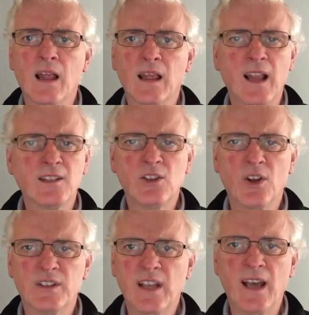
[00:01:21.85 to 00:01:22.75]
"Let's
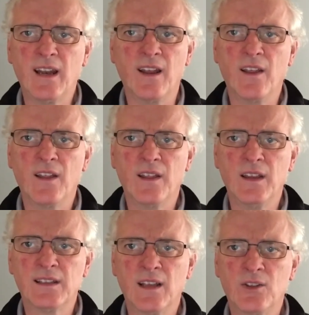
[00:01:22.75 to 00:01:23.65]
not tear it," they
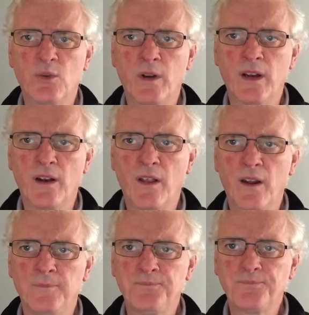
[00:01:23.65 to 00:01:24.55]
said to one another.